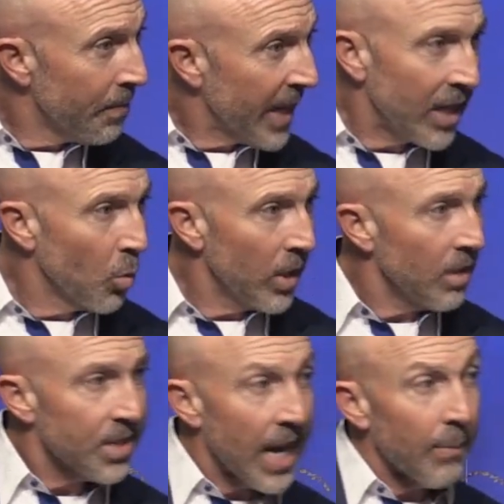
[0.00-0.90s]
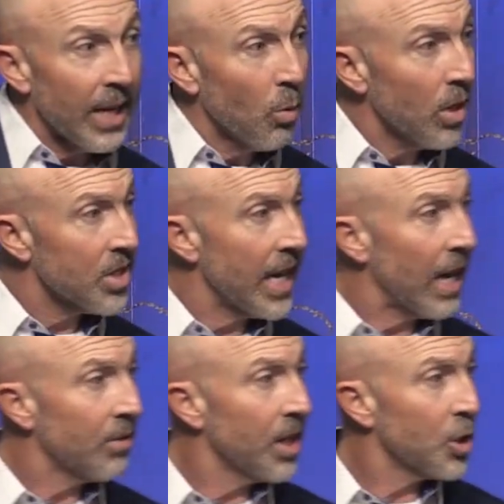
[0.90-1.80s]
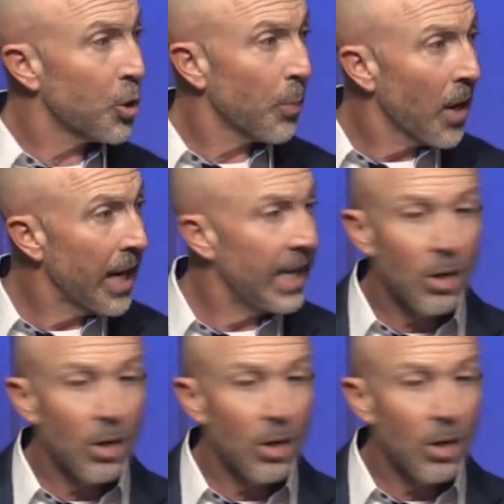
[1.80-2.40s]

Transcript: In the wintertime, he wasn't out there spraying.